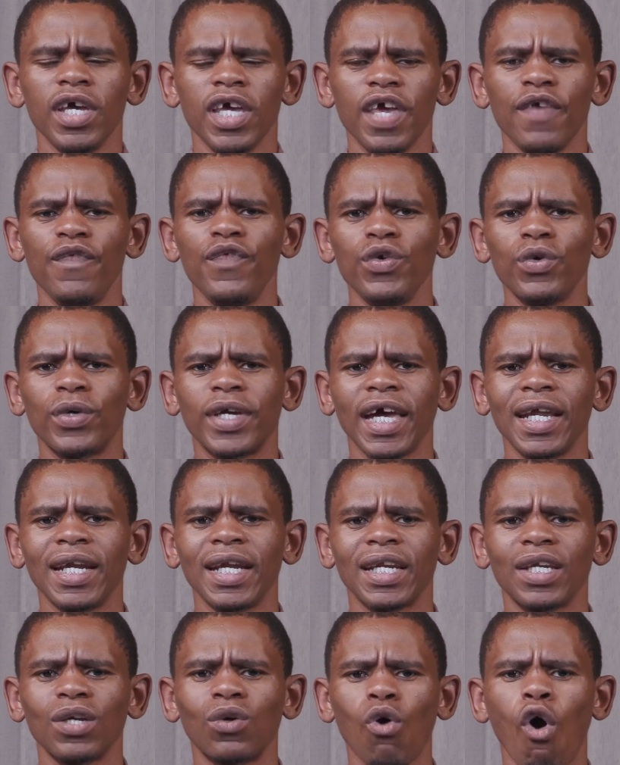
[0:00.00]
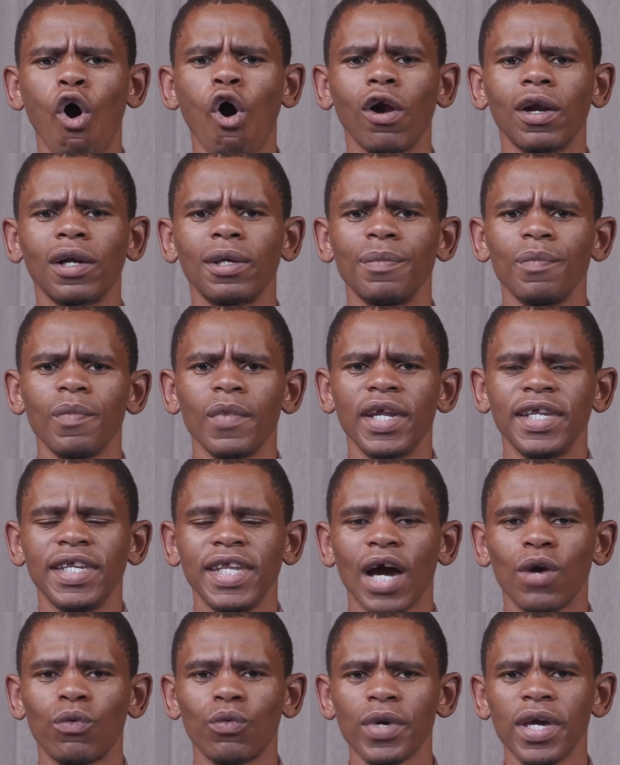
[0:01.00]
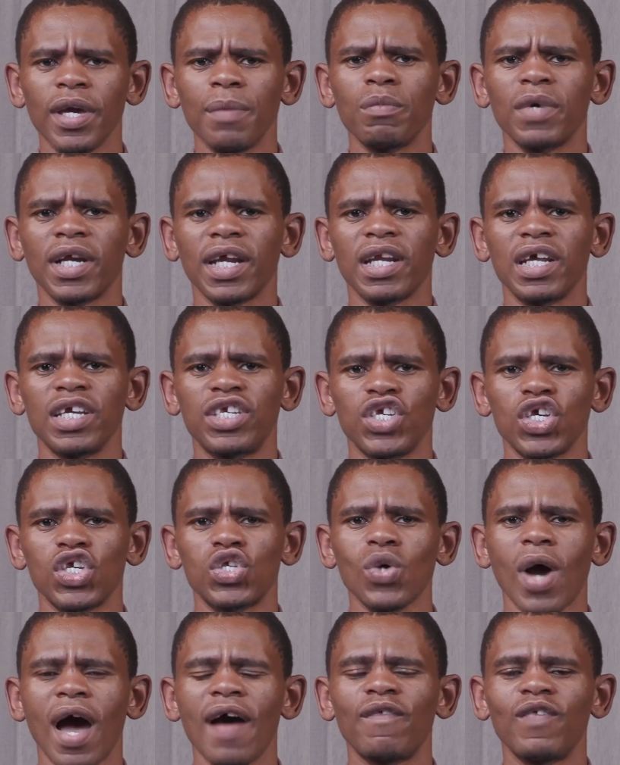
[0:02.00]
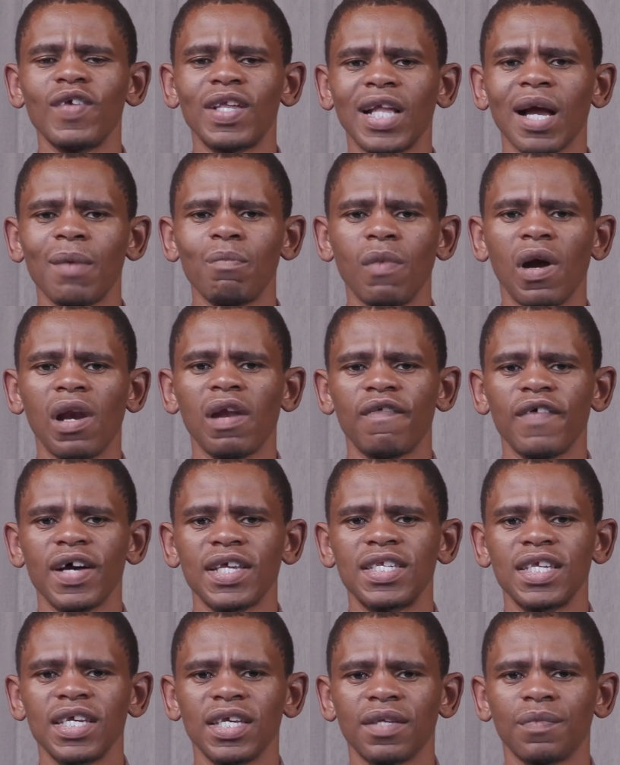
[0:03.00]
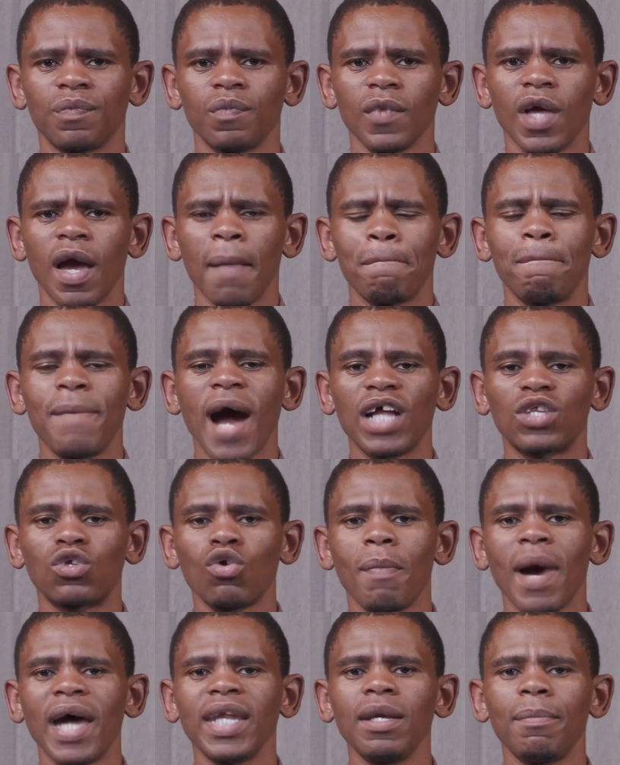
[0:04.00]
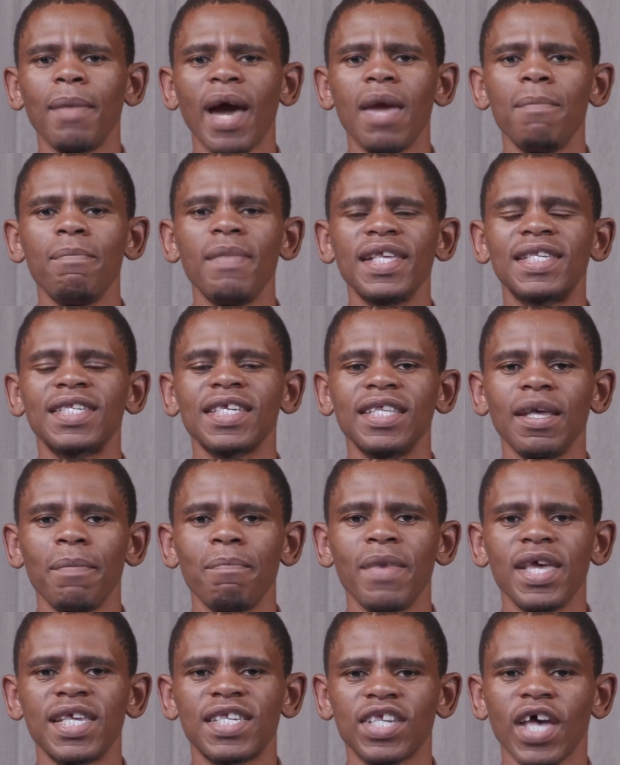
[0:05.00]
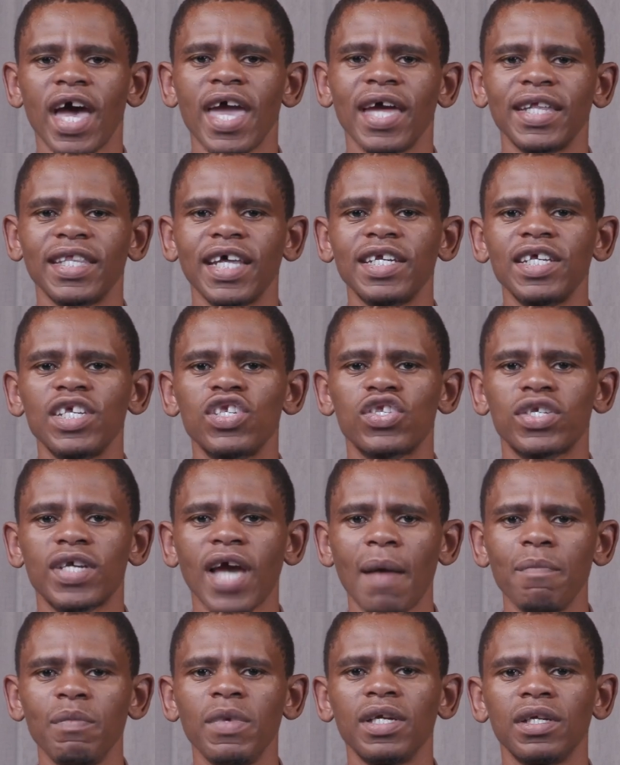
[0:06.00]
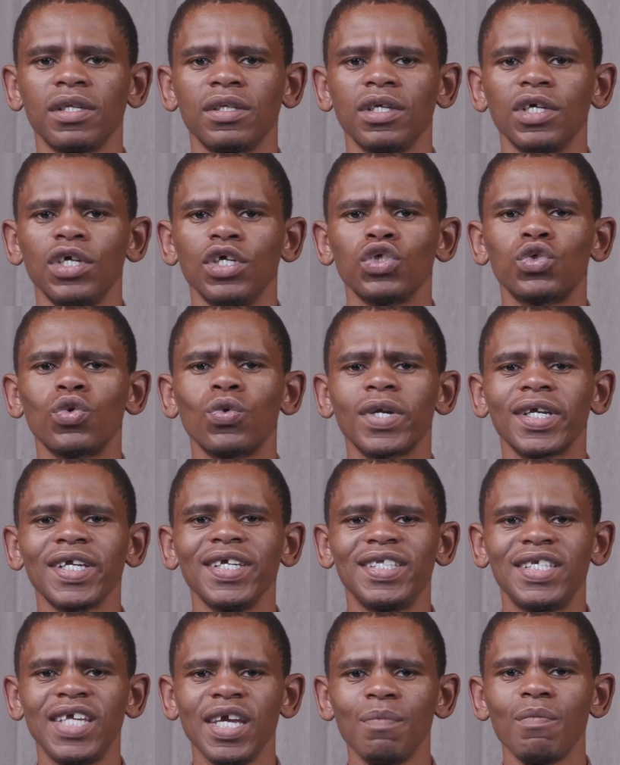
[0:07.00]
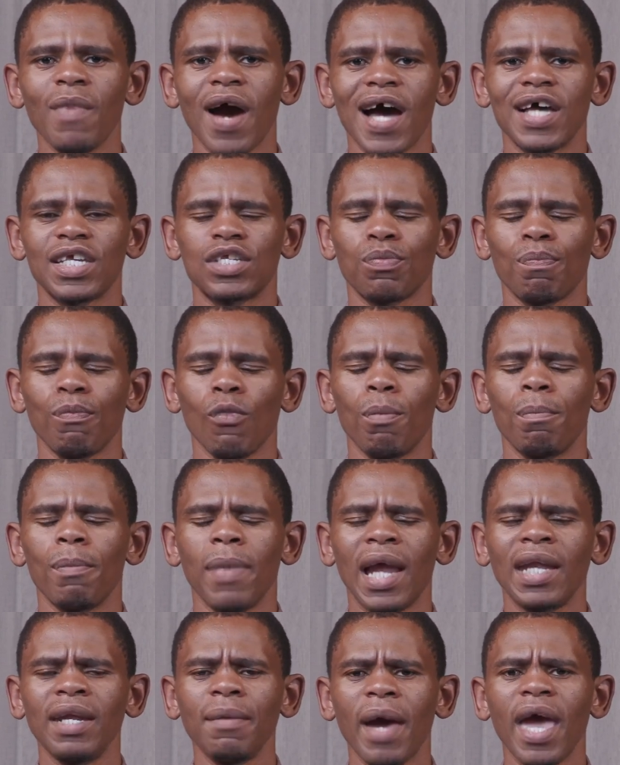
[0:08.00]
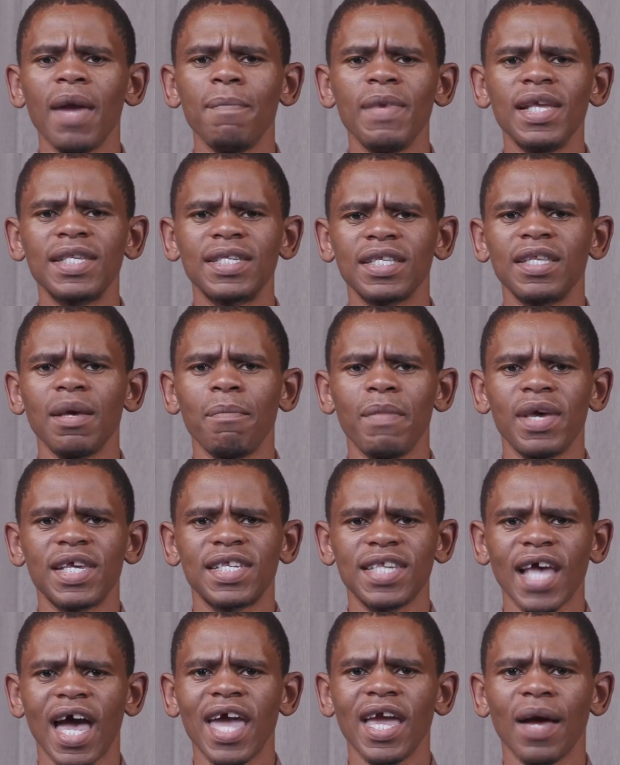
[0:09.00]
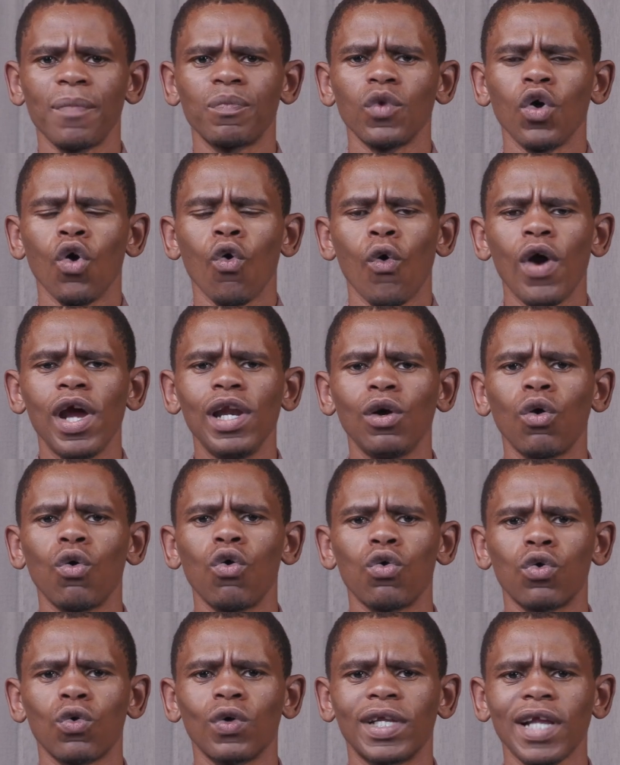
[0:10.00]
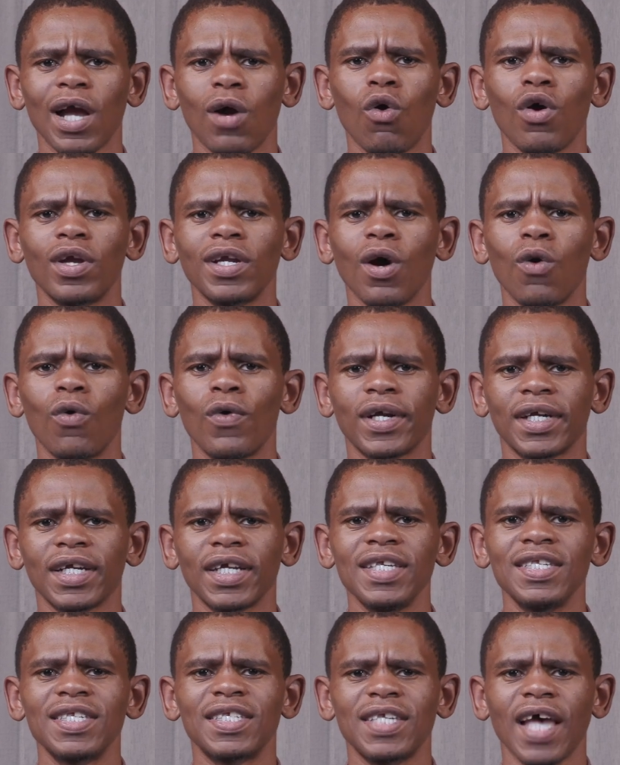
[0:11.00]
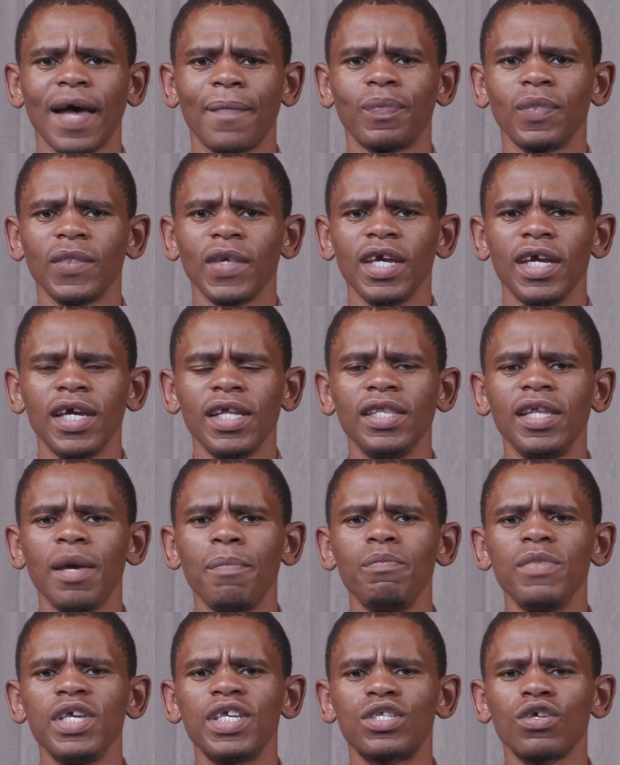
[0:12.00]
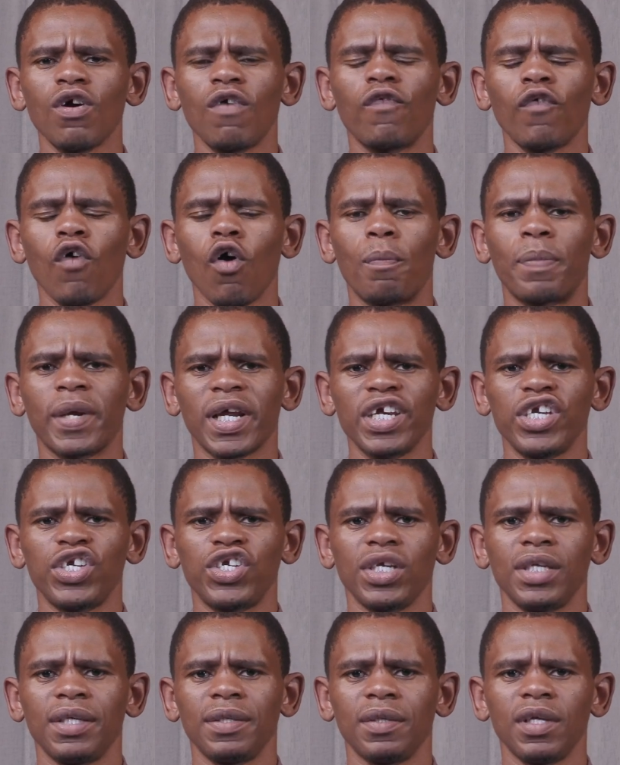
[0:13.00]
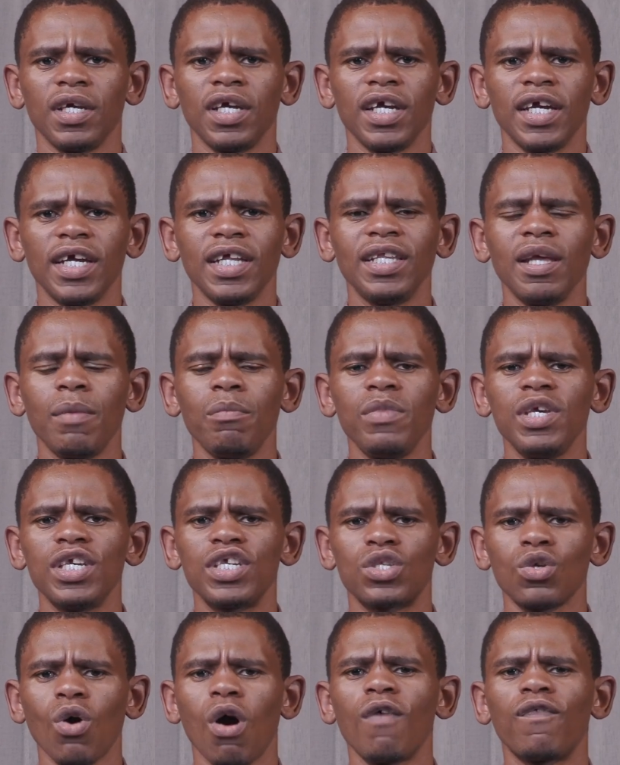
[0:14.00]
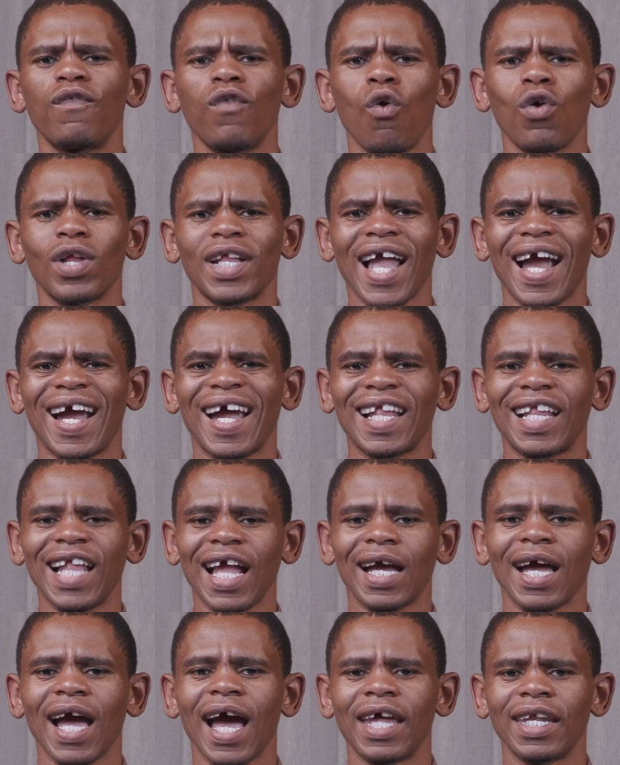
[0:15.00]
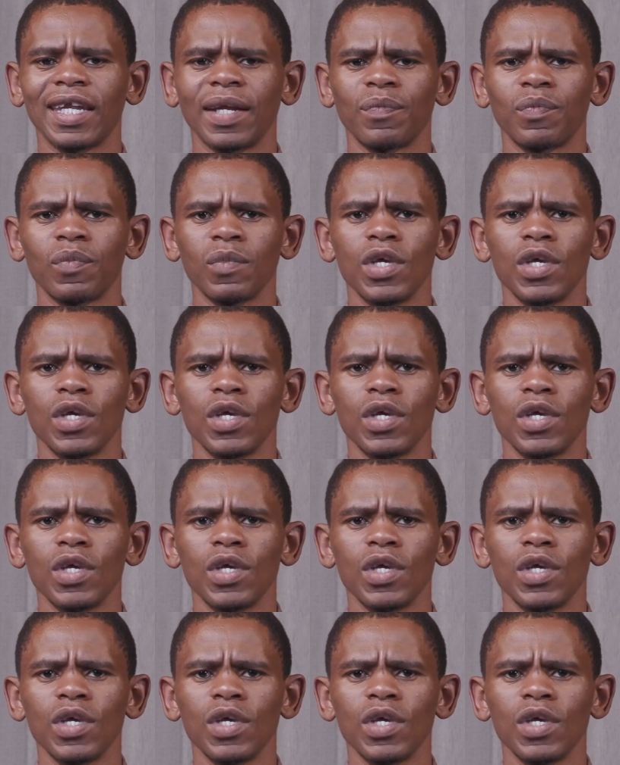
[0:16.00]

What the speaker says: If you can recall, nako e morena Jesu a fitlhang mo lefatsheng, batho ba ne ba emetse the Messiah that is coming to redeem us. Ba ne ba emetse the Messiah o e leng gore o tla kgona go rentsha in the midst of oppression, in the midst of go tlhakatlhakana.